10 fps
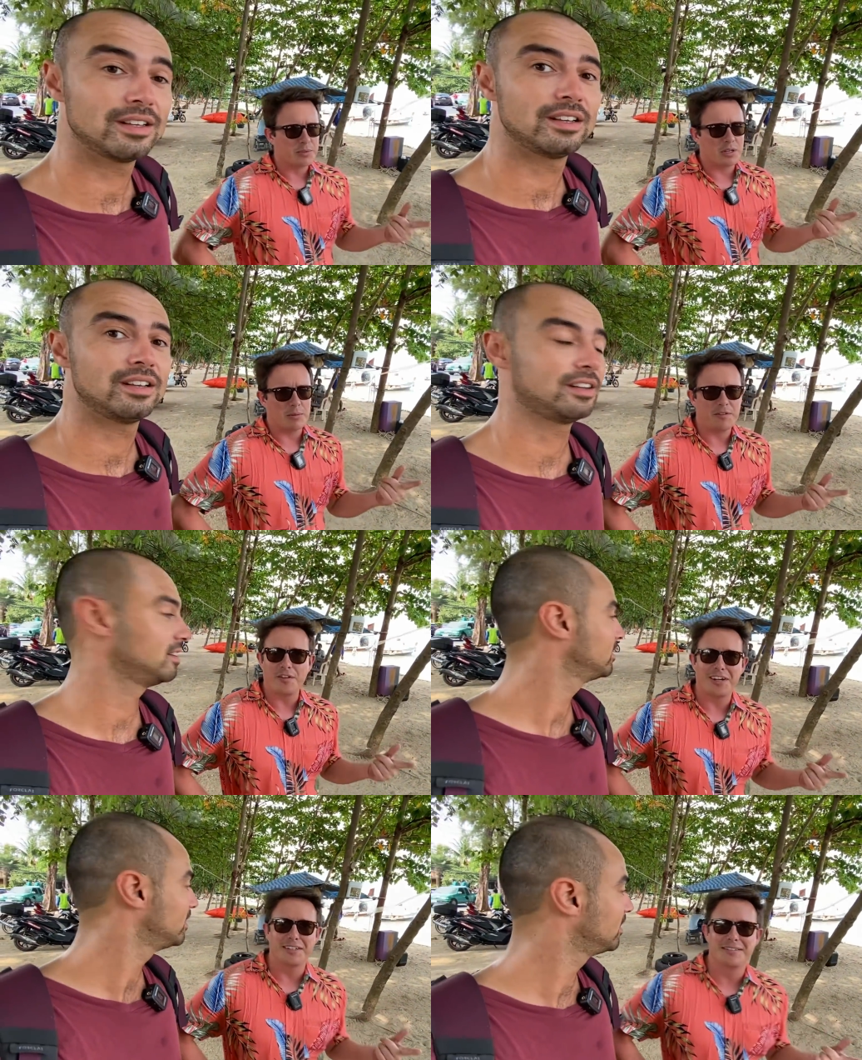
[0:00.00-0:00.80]
Speaker 1: was going to be
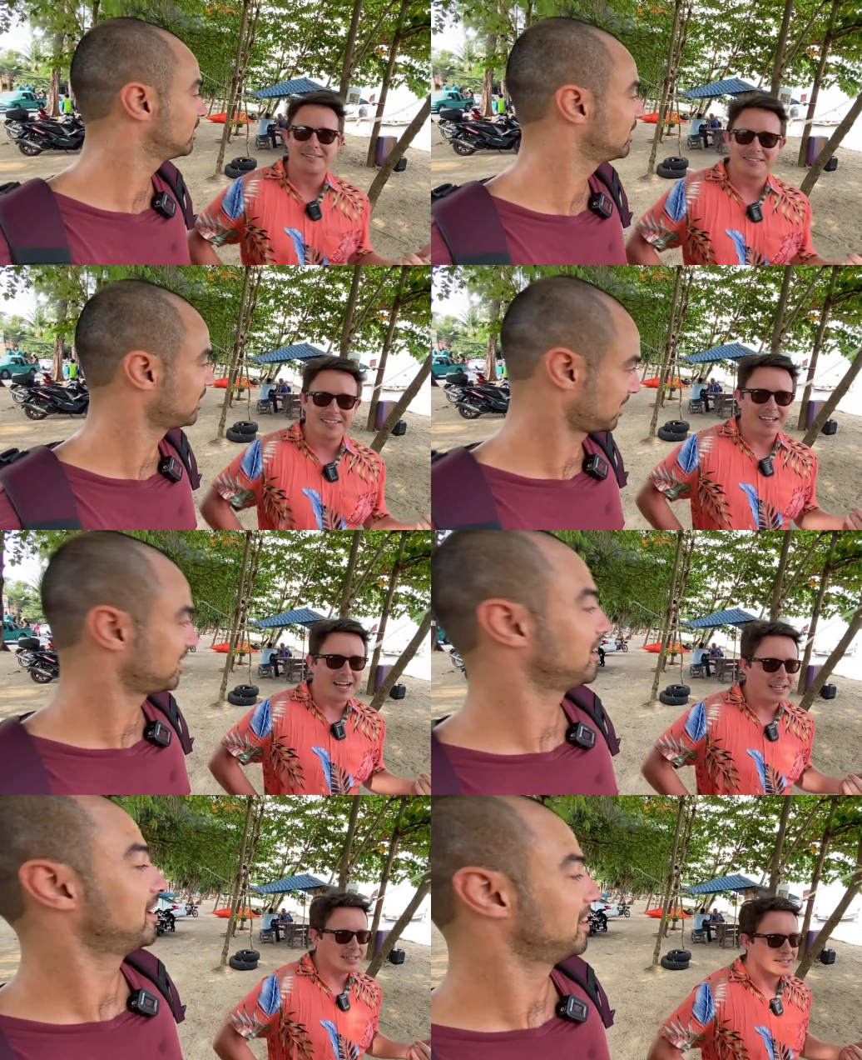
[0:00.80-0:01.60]
fine,
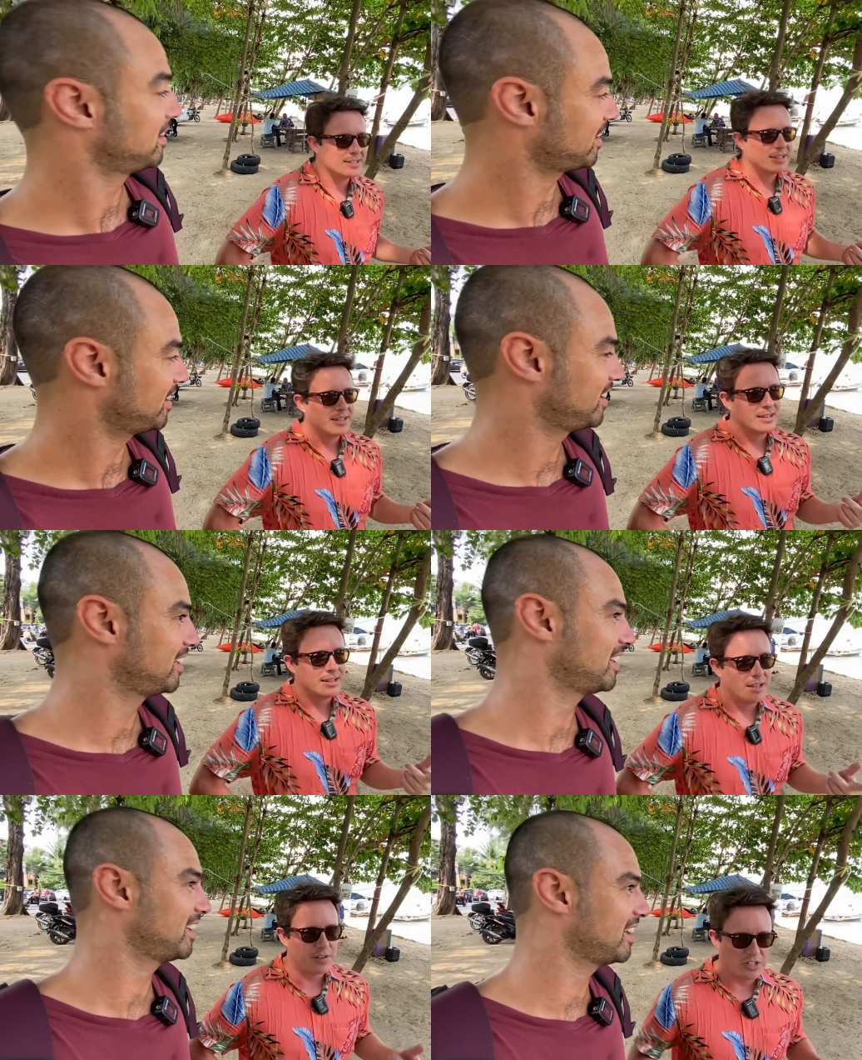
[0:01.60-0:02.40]
and
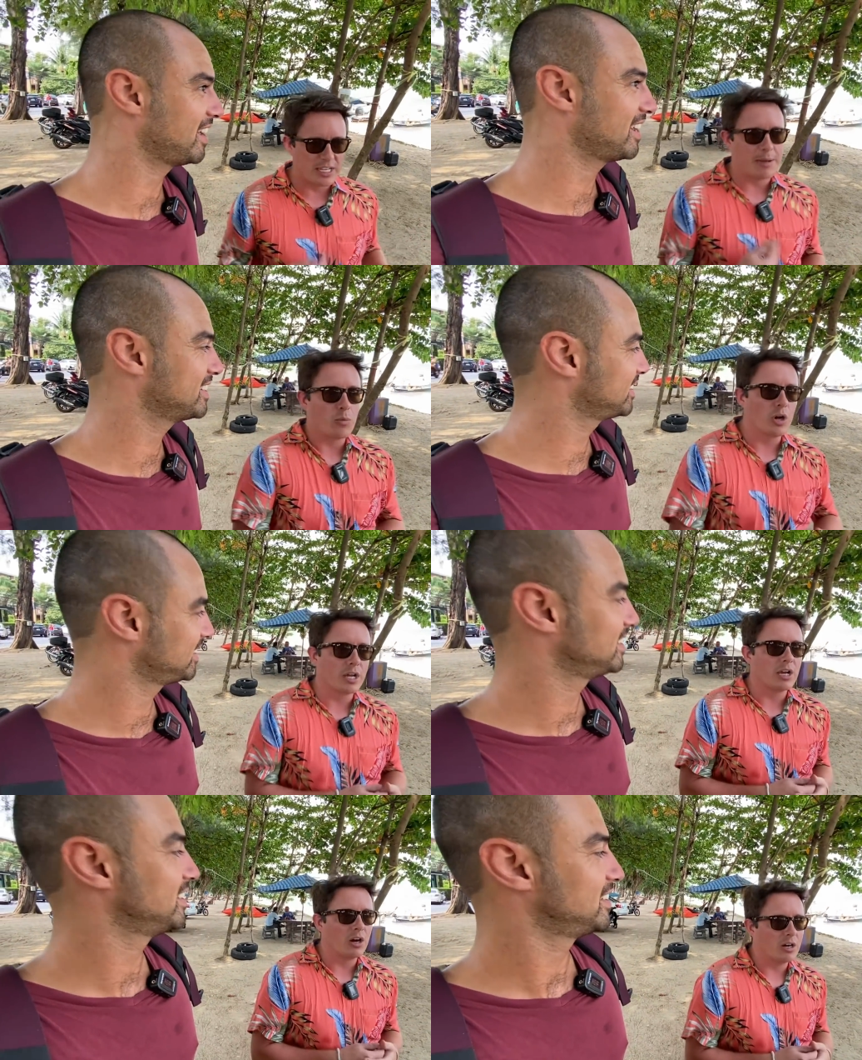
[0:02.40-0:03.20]
if I just kept
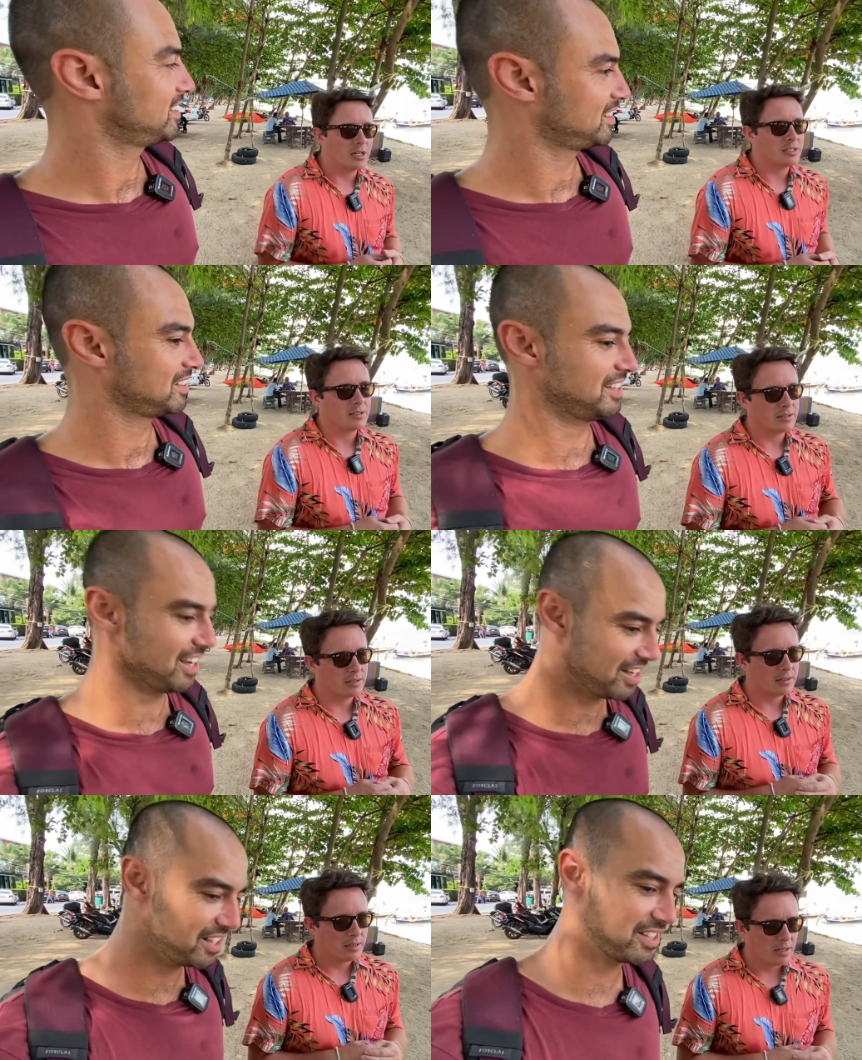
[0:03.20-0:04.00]
working hard.
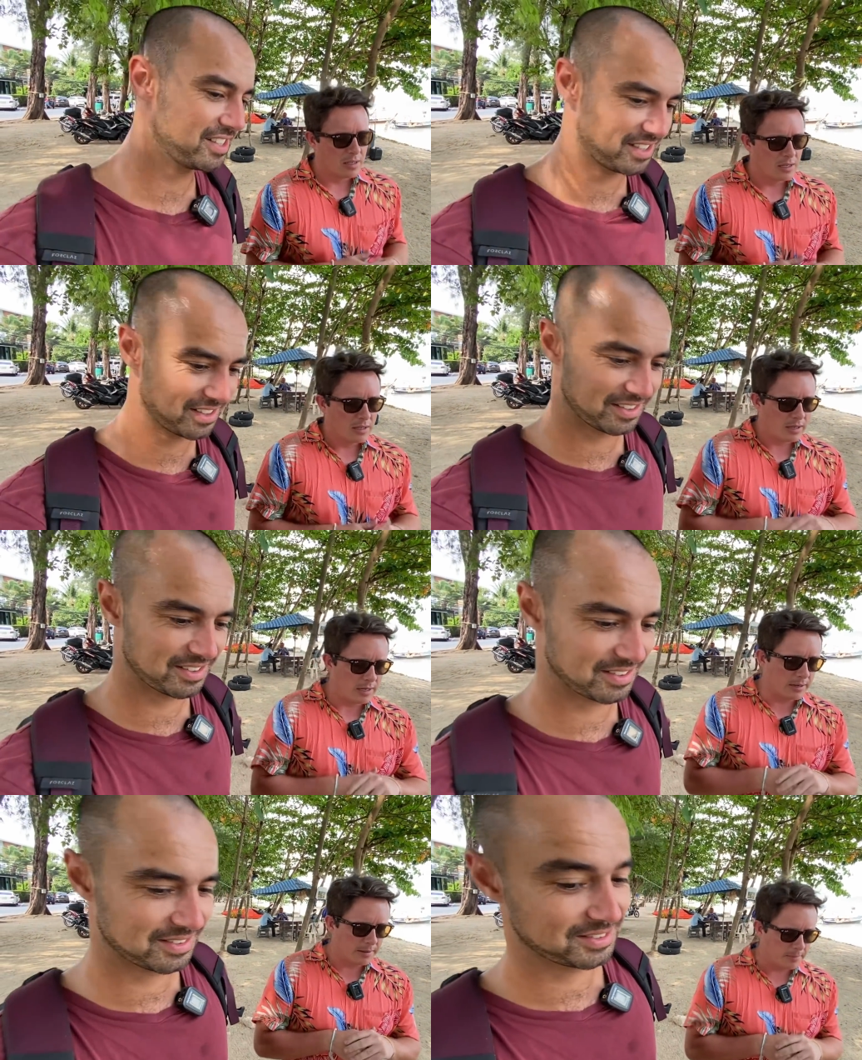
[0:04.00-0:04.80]
Yeah.
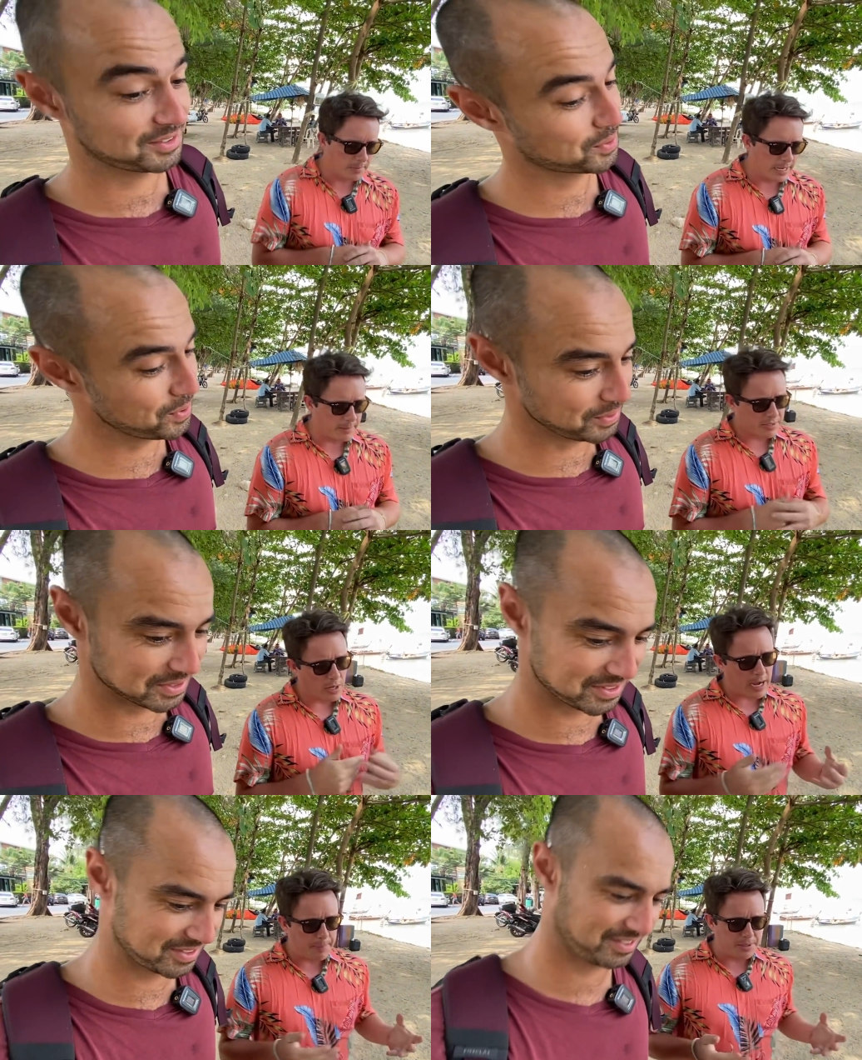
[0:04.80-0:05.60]
Um, and I'm
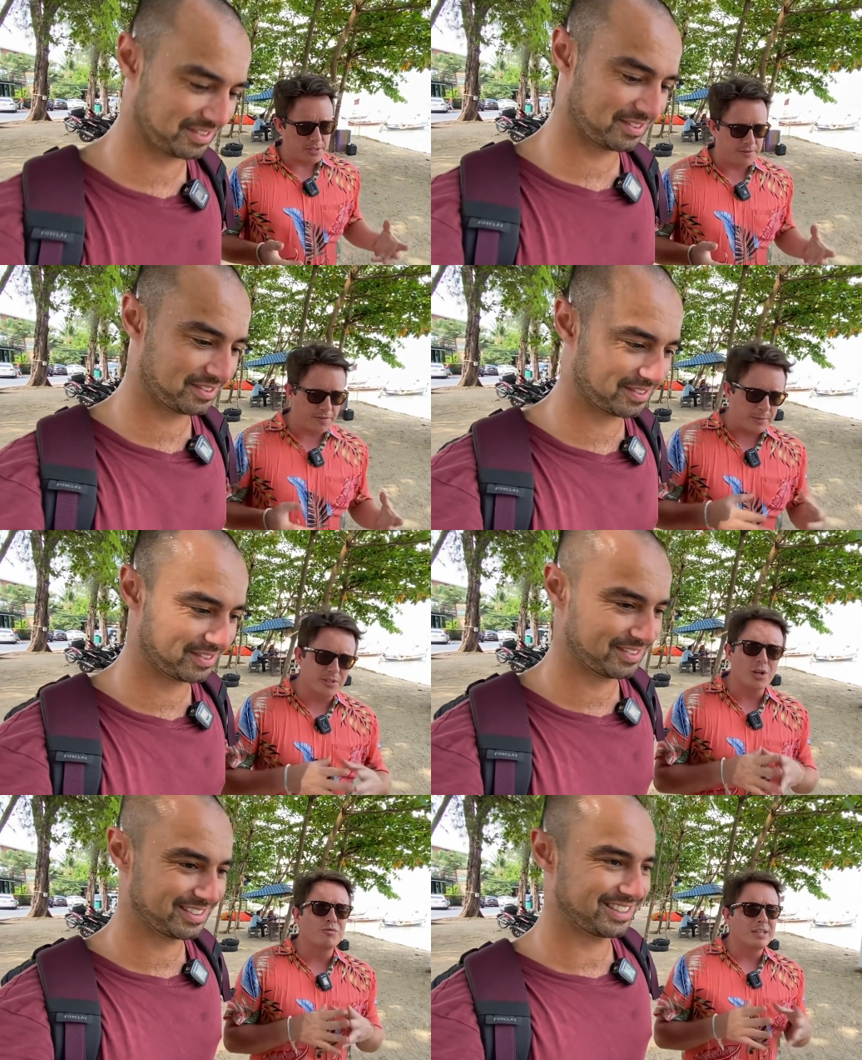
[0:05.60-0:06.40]
so happy to, f I'm
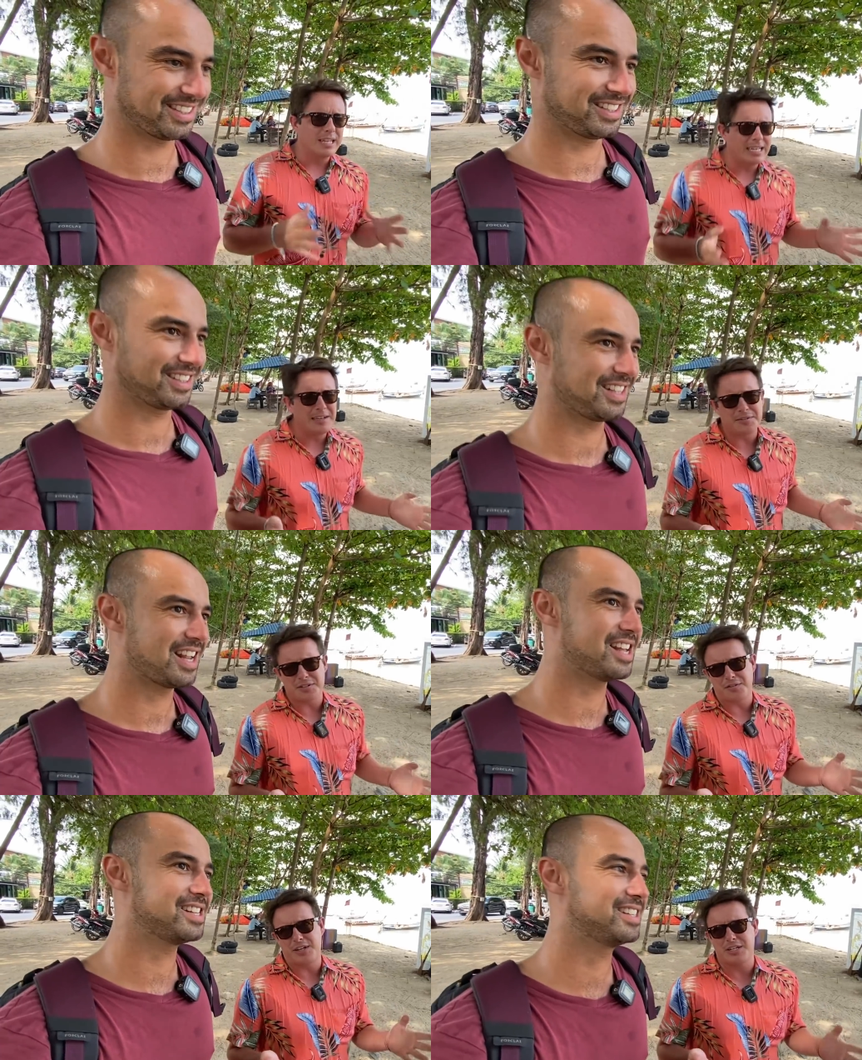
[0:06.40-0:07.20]
so relieved
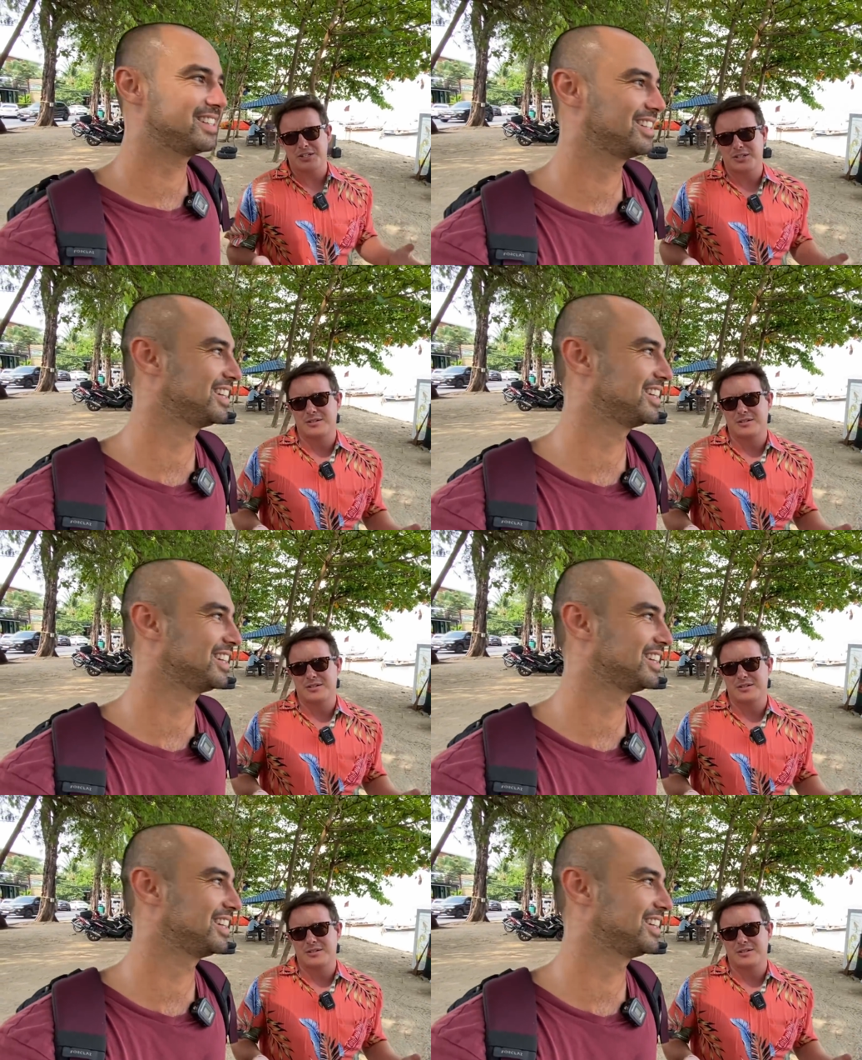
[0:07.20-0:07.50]
to finish.